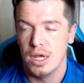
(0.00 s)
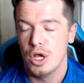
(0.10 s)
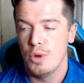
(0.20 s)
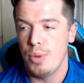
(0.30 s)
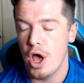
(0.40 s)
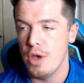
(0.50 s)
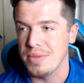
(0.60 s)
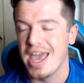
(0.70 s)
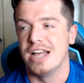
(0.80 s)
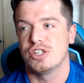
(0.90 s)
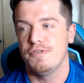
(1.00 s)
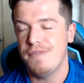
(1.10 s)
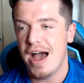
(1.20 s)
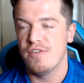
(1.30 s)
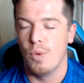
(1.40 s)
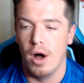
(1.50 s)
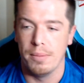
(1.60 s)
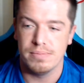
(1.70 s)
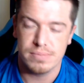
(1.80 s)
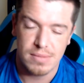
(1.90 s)
But um, yeah, so 5-1,
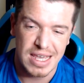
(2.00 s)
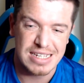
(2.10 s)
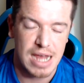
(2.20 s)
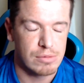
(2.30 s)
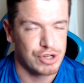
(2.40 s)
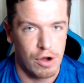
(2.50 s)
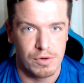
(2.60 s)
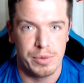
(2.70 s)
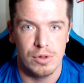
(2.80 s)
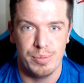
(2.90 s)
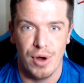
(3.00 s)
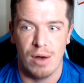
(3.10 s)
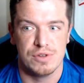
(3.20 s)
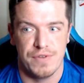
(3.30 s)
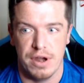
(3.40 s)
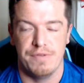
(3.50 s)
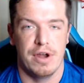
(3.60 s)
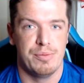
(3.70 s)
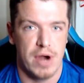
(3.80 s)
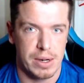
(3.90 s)
it sounds horrible, but I was very, very
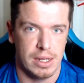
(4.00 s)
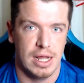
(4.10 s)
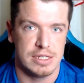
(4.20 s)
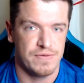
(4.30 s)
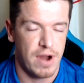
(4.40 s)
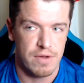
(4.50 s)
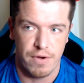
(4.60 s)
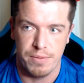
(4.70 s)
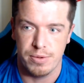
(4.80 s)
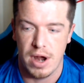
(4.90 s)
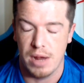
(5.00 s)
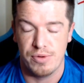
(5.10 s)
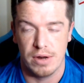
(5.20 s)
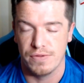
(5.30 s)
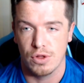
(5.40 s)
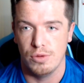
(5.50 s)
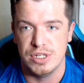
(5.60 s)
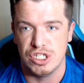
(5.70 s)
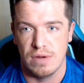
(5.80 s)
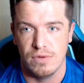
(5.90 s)
proud of the lads. Very, very pr proud of the club in
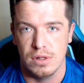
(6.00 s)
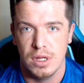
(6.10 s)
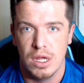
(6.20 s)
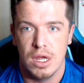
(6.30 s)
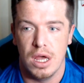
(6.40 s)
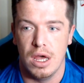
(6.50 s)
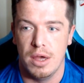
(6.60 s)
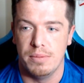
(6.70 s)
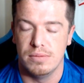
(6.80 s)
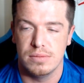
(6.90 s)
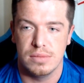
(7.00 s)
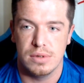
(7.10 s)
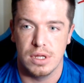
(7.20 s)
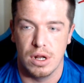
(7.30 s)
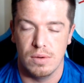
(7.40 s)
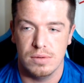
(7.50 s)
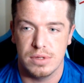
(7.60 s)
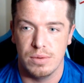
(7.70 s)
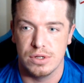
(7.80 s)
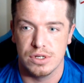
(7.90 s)
general. Um, you know, they
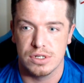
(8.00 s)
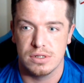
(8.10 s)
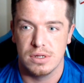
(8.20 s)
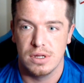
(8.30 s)
were just...